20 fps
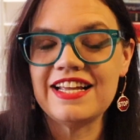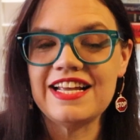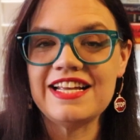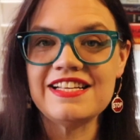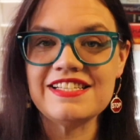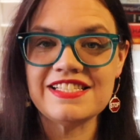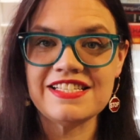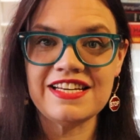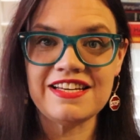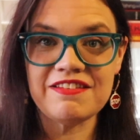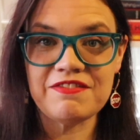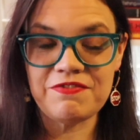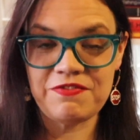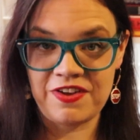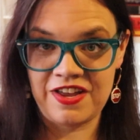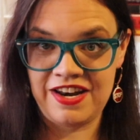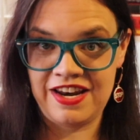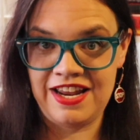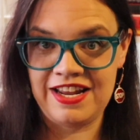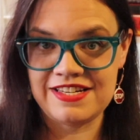Isn't it
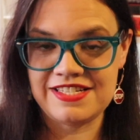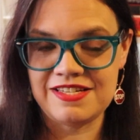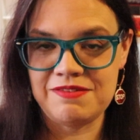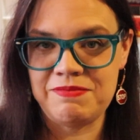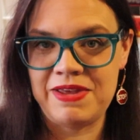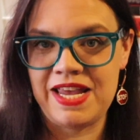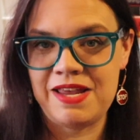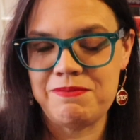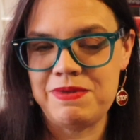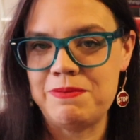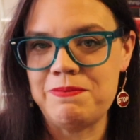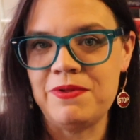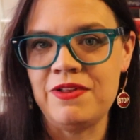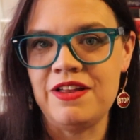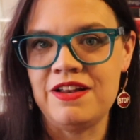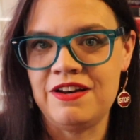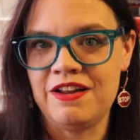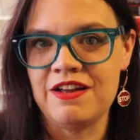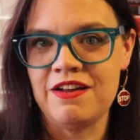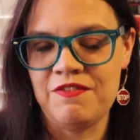funny to make people
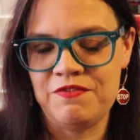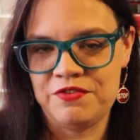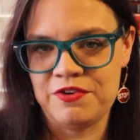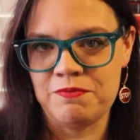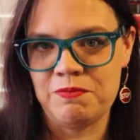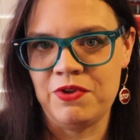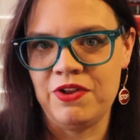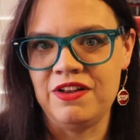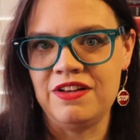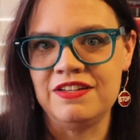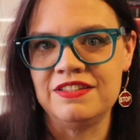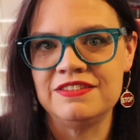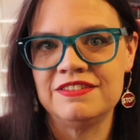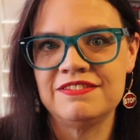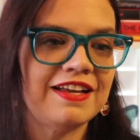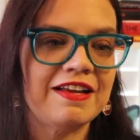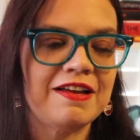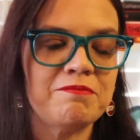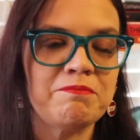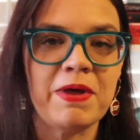uncomfortable?
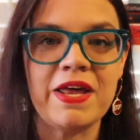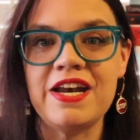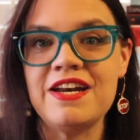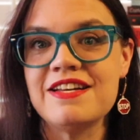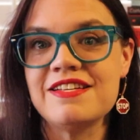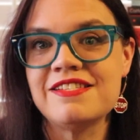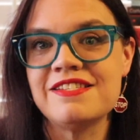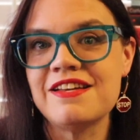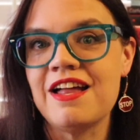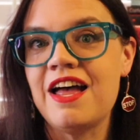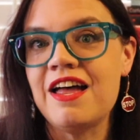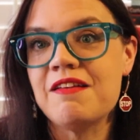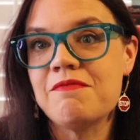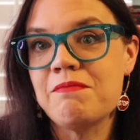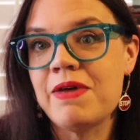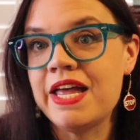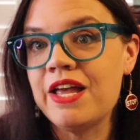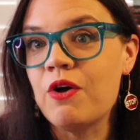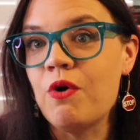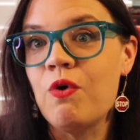But it is not
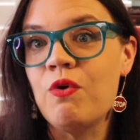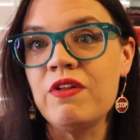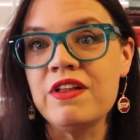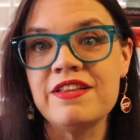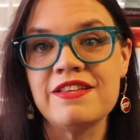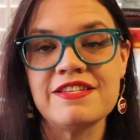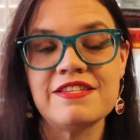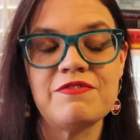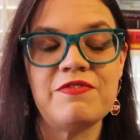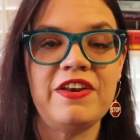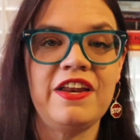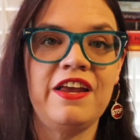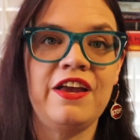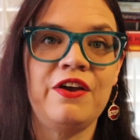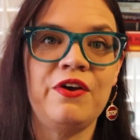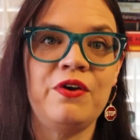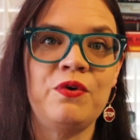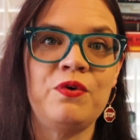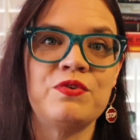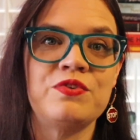my goal in this
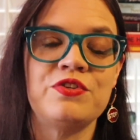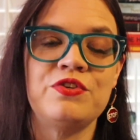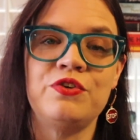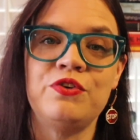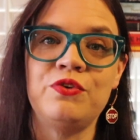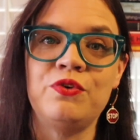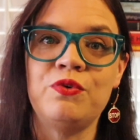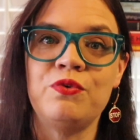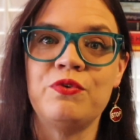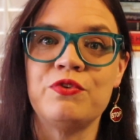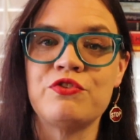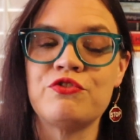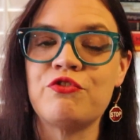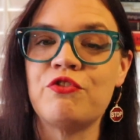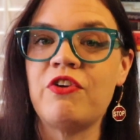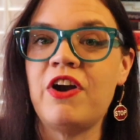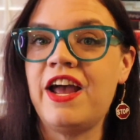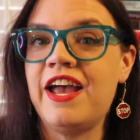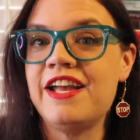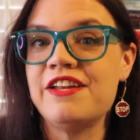video to
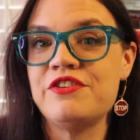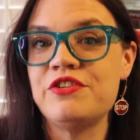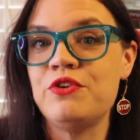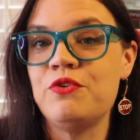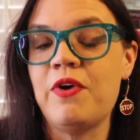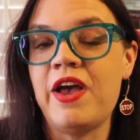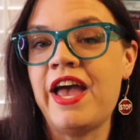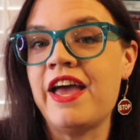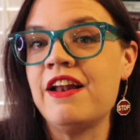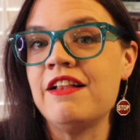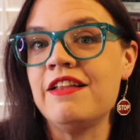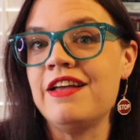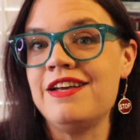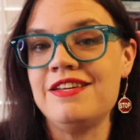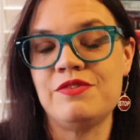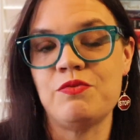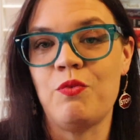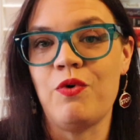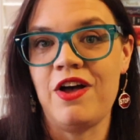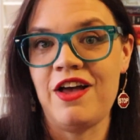try to
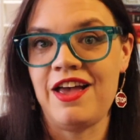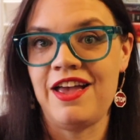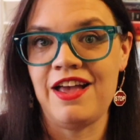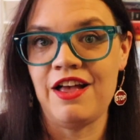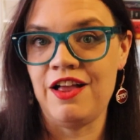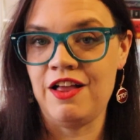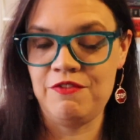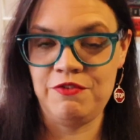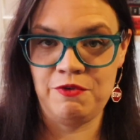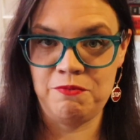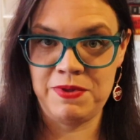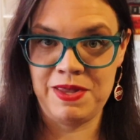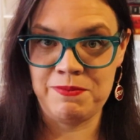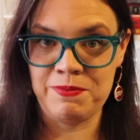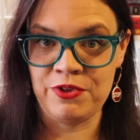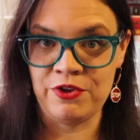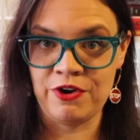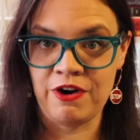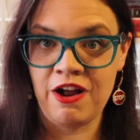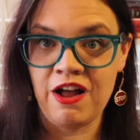analyze why awful
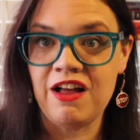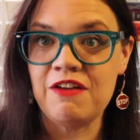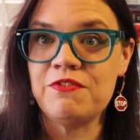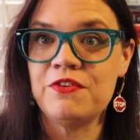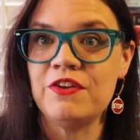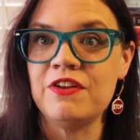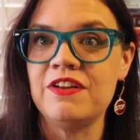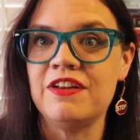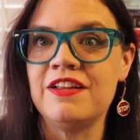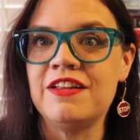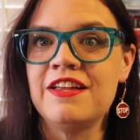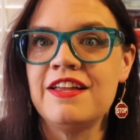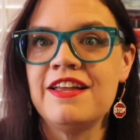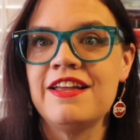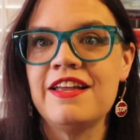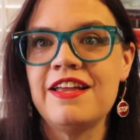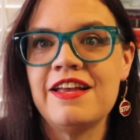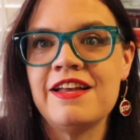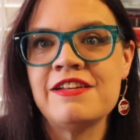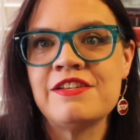people are awful.
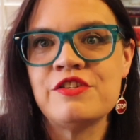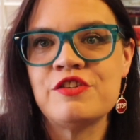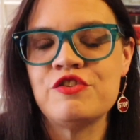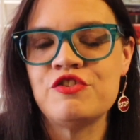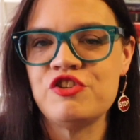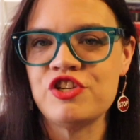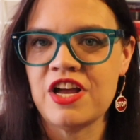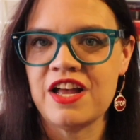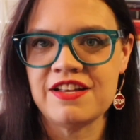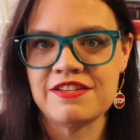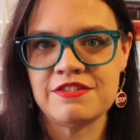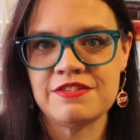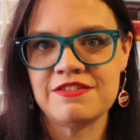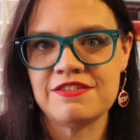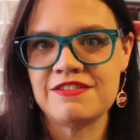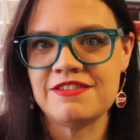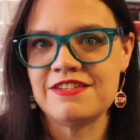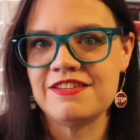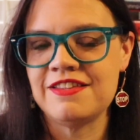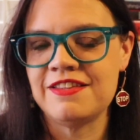It's
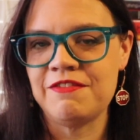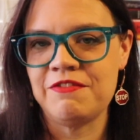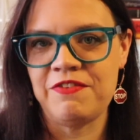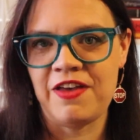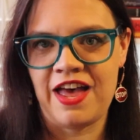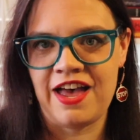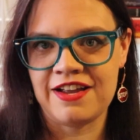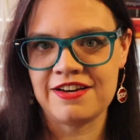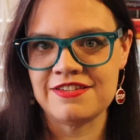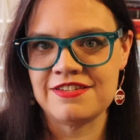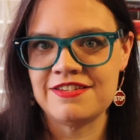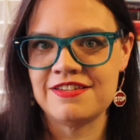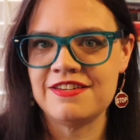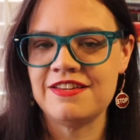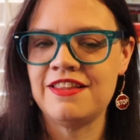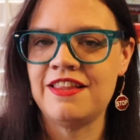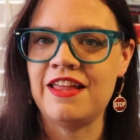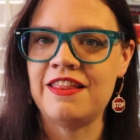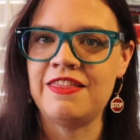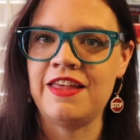just the fact
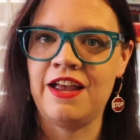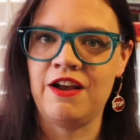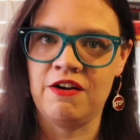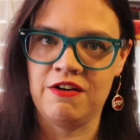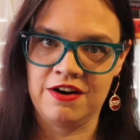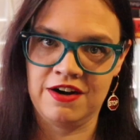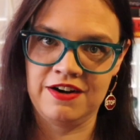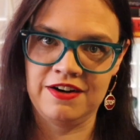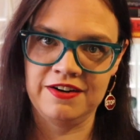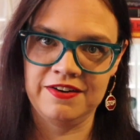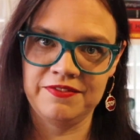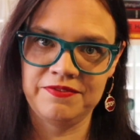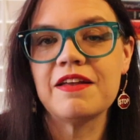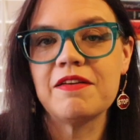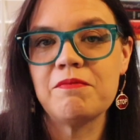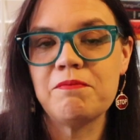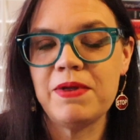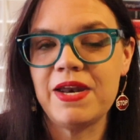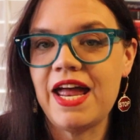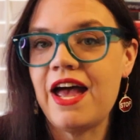that they are.
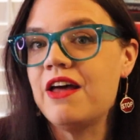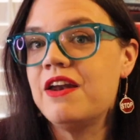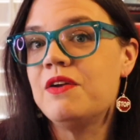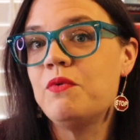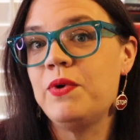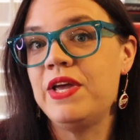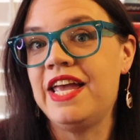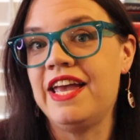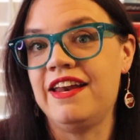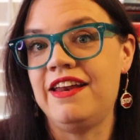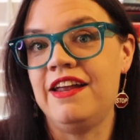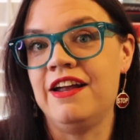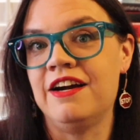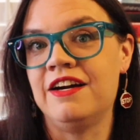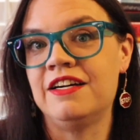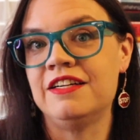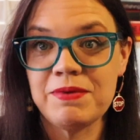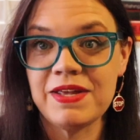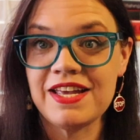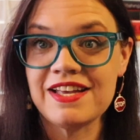But how did we get
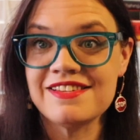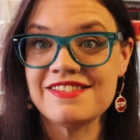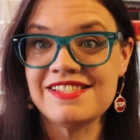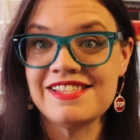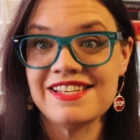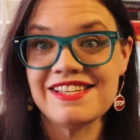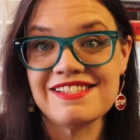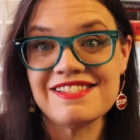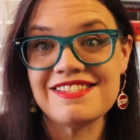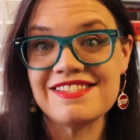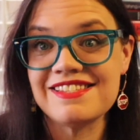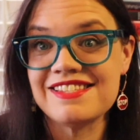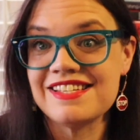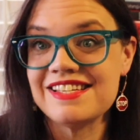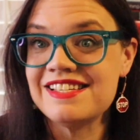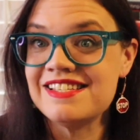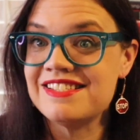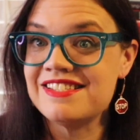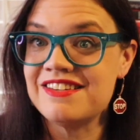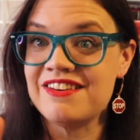here? Because this
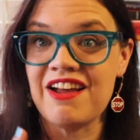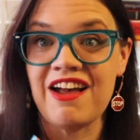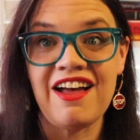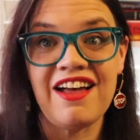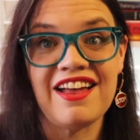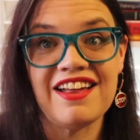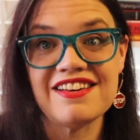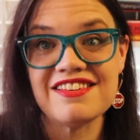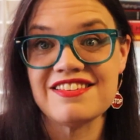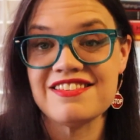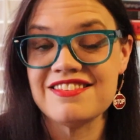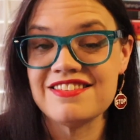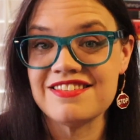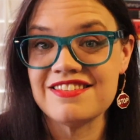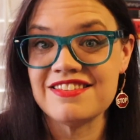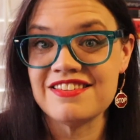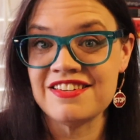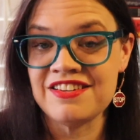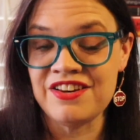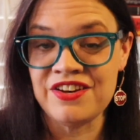is not
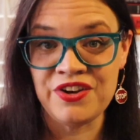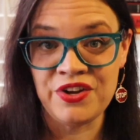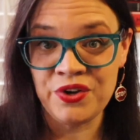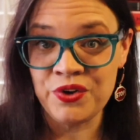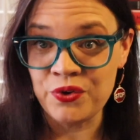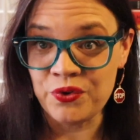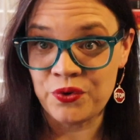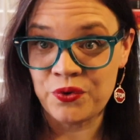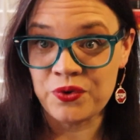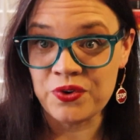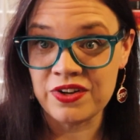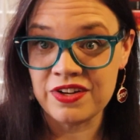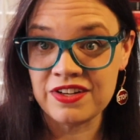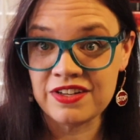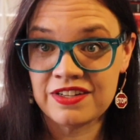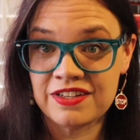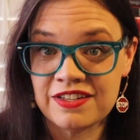new.